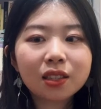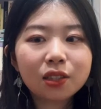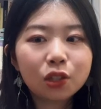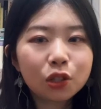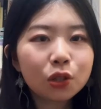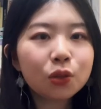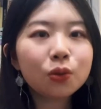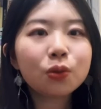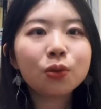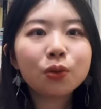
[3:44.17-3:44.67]

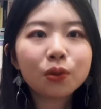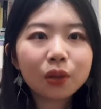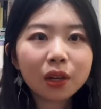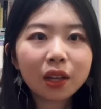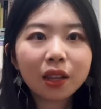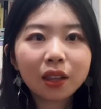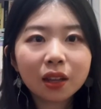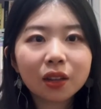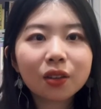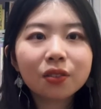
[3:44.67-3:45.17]
do
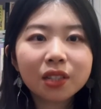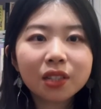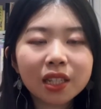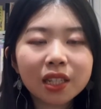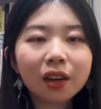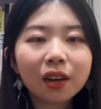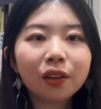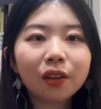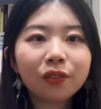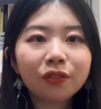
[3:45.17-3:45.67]
a lot of
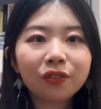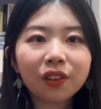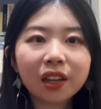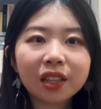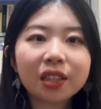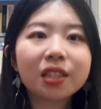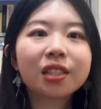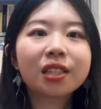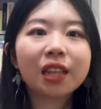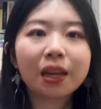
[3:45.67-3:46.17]
stuff
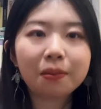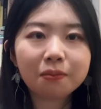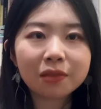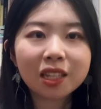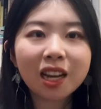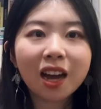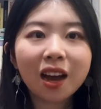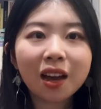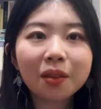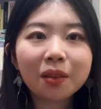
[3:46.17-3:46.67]
at the same
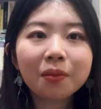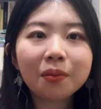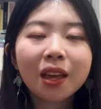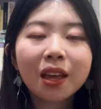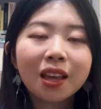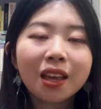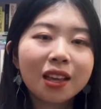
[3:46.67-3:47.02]
time.